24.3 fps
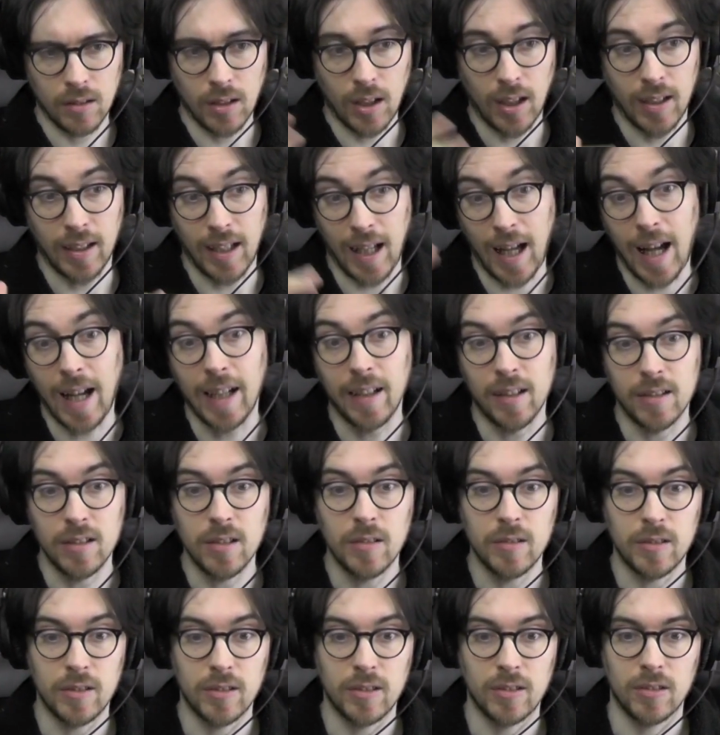and the higher
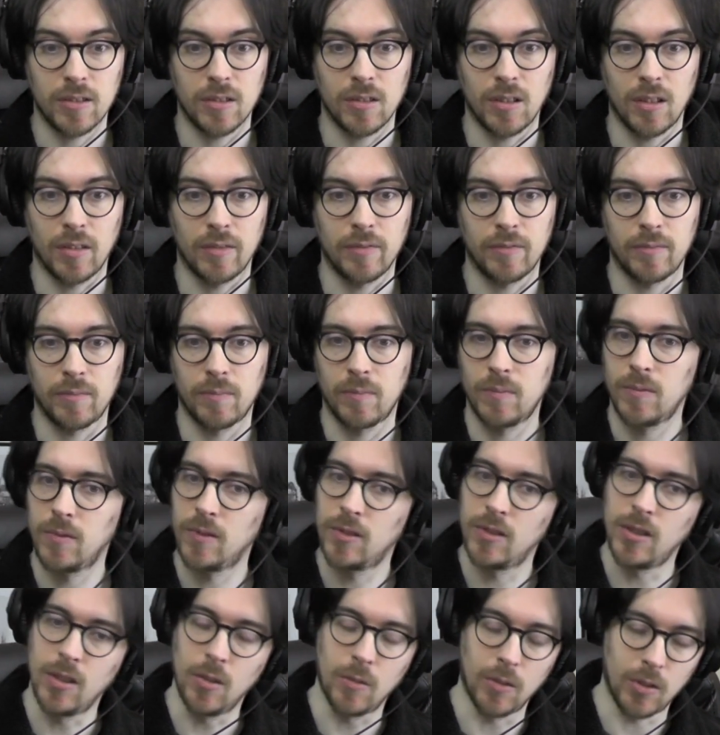notes of
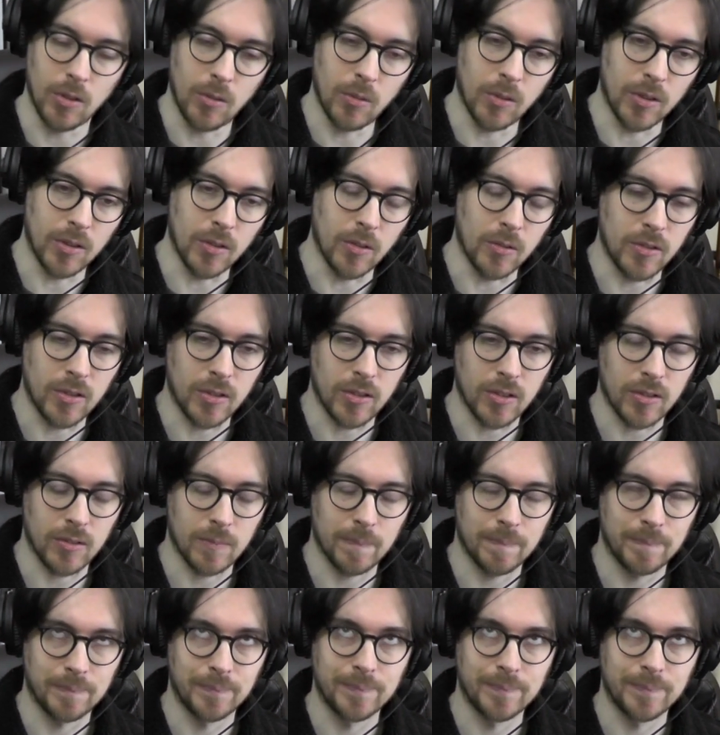lower notes.